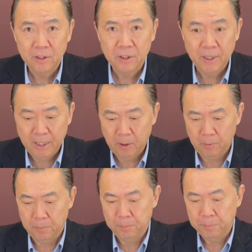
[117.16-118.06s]
Now,
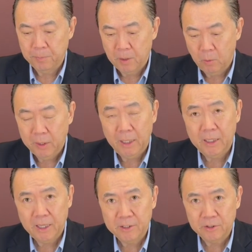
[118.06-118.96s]
what I'd
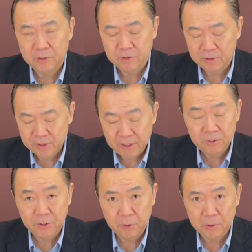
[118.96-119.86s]
like to say
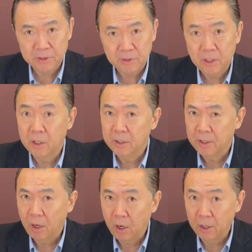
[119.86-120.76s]
to you is,
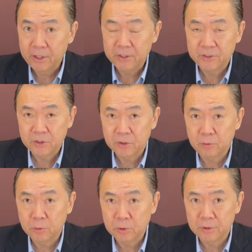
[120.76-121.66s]
are there certain
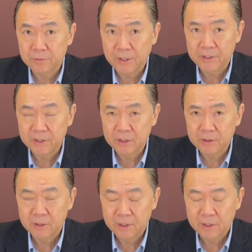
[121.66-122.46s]
rules of etiquette?